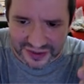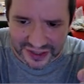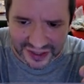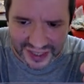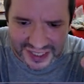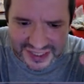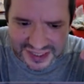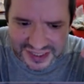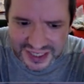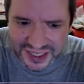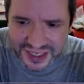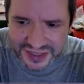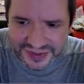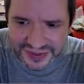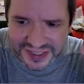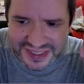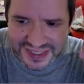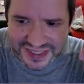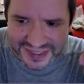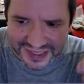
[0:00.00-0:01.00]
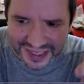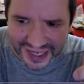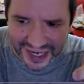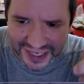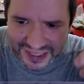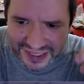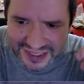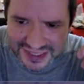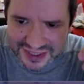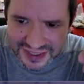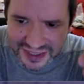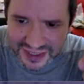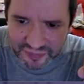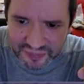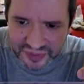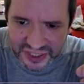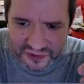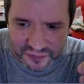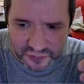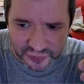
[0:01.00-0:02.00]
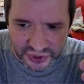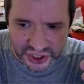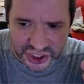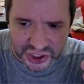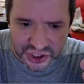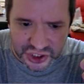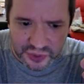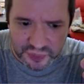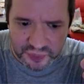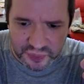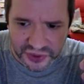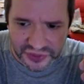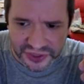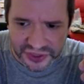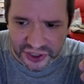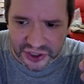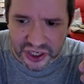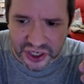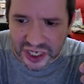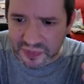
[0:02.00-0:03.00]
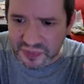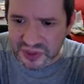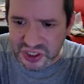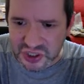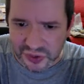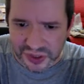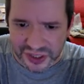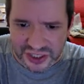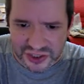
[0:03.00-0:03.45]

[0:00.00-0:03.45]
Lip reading: That is the slightest bit of pressure you put there, you're going to be shooting.